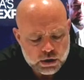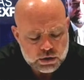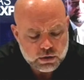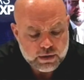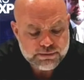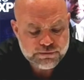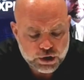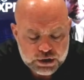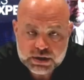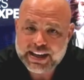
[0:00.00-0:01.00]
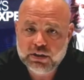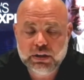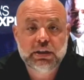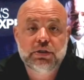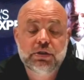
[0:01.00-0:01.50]
So, the first thing you
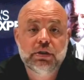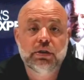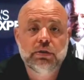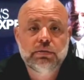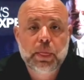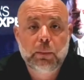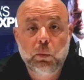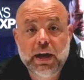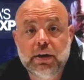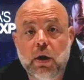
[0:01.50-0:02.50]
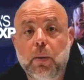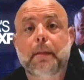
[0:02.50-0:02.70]
need to do when